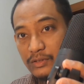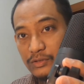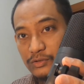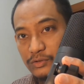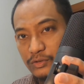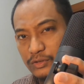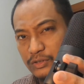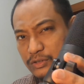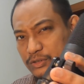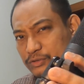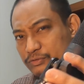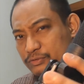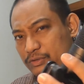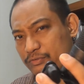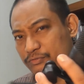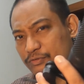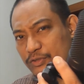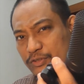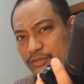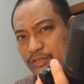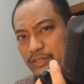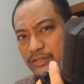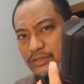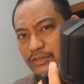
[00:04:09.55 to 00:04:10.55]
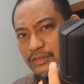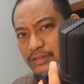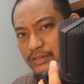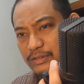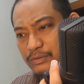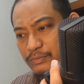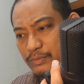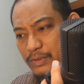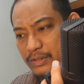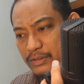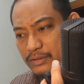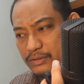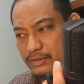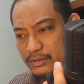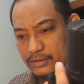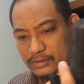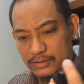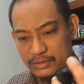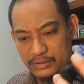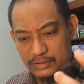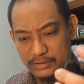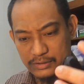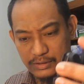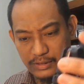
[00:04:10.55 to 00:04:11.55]
So the voice of this one
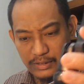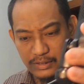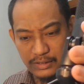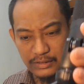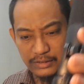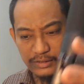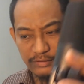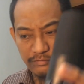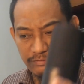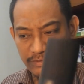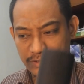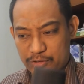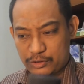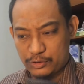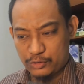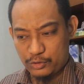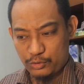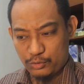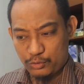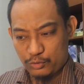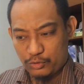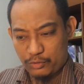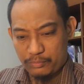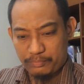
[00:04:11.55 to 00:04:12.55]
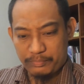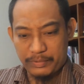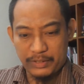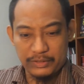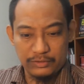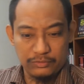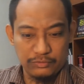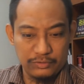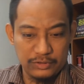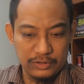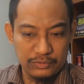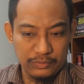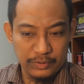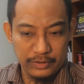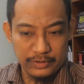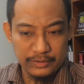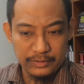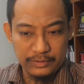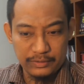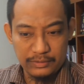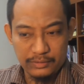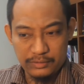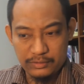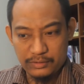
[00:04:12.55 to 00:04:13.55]
is relatively slow compared to this
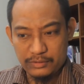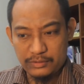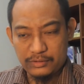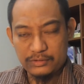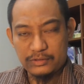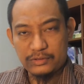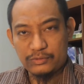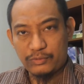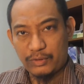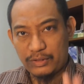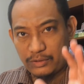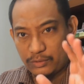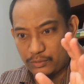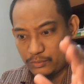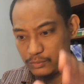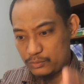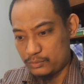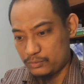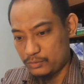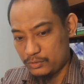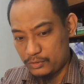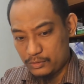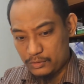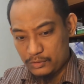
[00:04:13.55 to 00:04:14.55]
one. It's quite low,